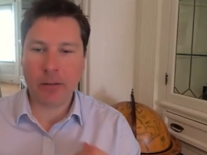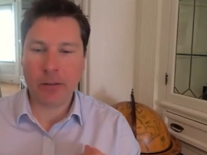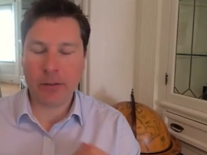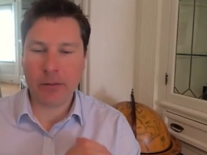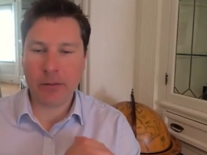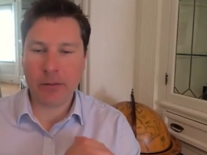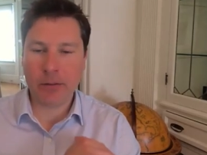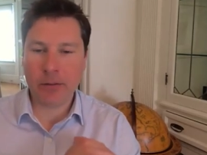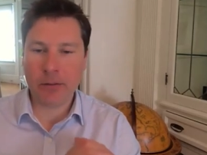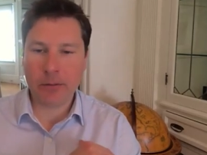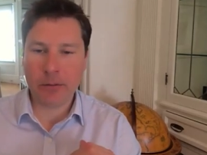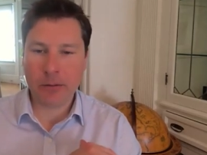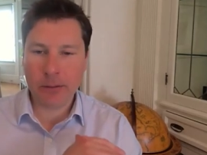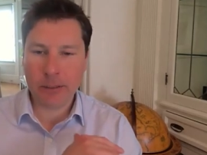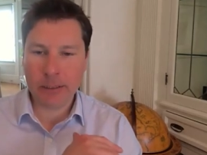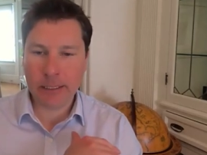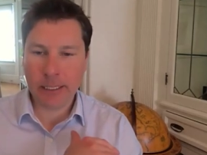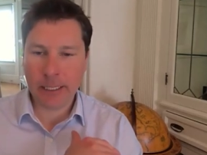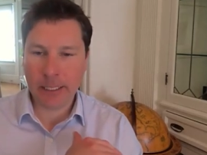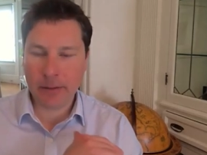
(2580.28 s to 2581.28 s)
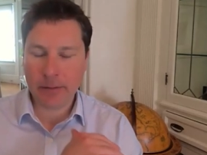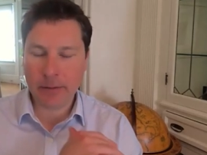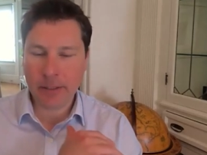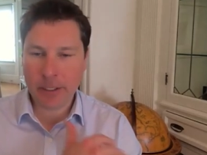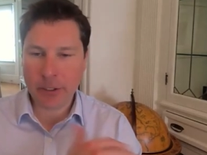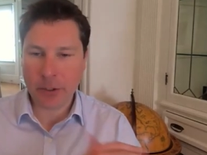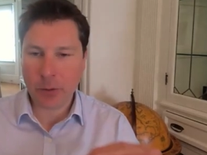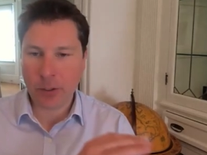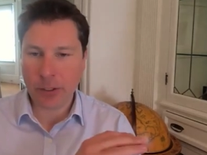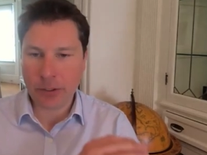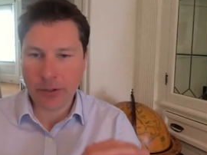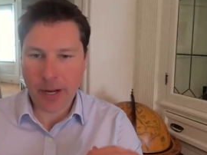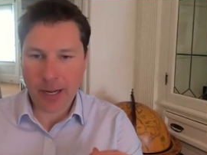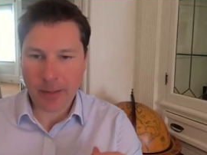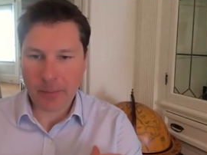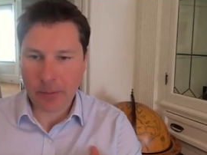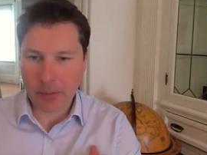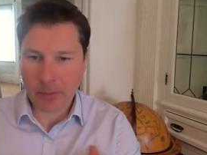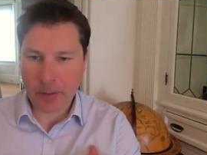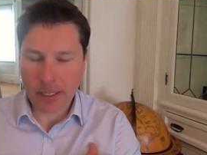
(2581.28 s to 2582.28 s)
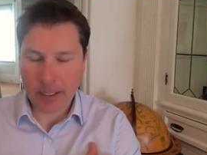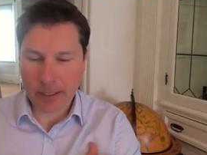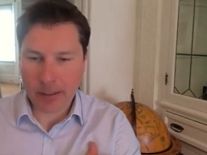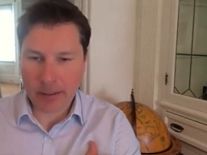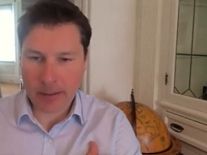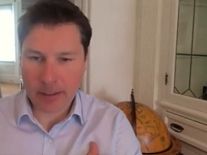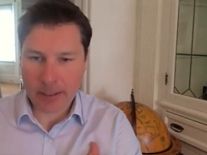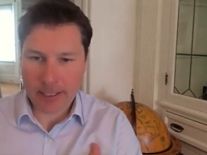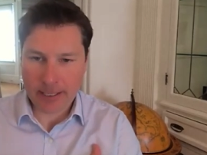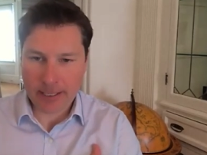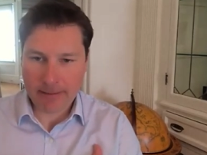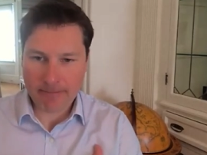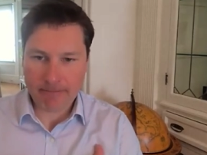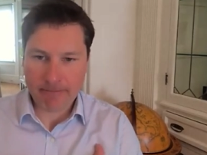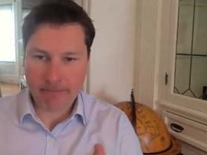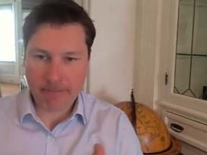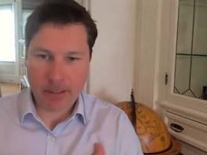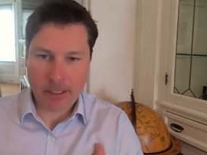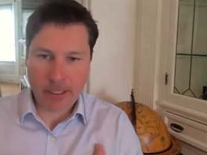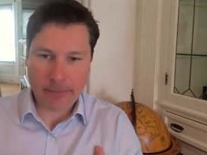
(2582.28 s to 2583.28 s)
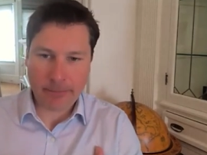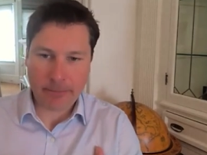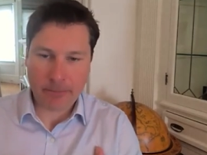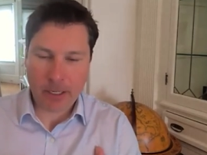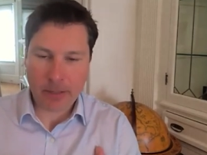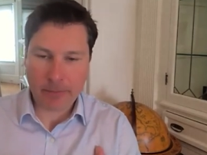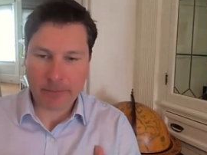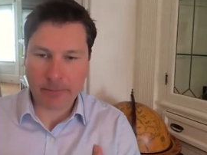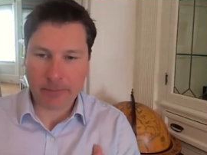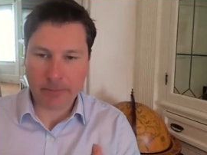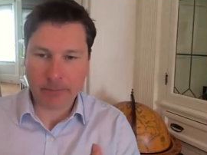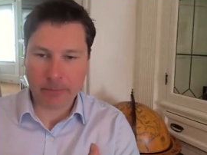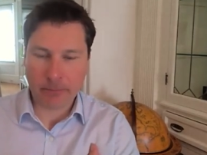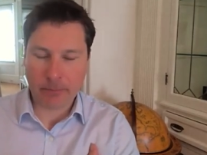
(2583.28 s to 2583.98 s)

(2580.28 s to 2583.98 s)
who and George Knapp, who I've